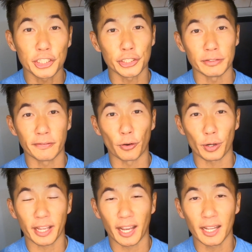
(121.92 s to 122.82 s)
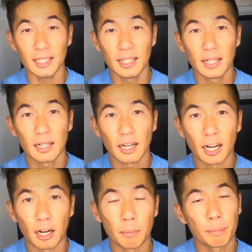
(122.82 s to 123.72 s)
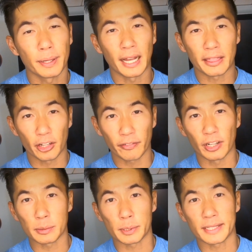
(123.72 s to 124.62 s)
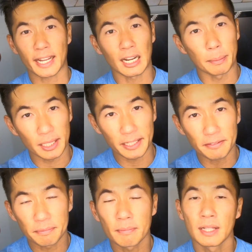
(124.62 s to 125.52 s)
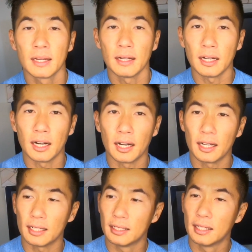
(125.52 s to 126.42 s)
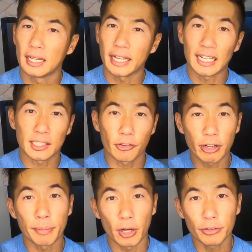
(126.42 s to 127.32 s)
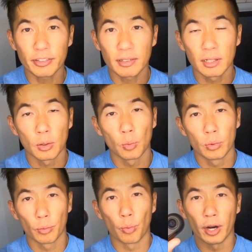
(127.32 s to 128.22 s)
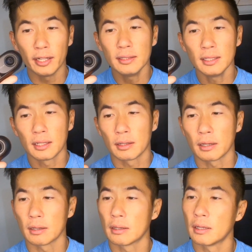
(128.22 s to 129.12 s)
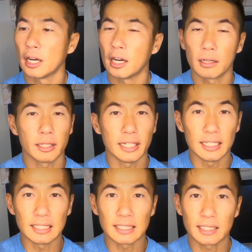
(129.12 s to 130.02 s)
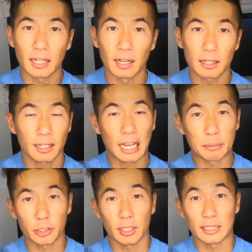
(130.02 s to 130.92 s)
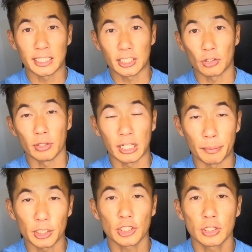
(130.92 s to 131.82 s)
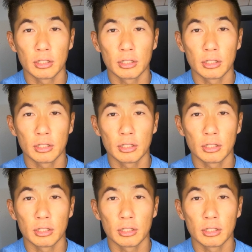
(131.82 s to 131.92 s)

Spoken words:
shoot in 4K, but at 30 frames per second, I believe. It has 3 modes. One is the capture a single image,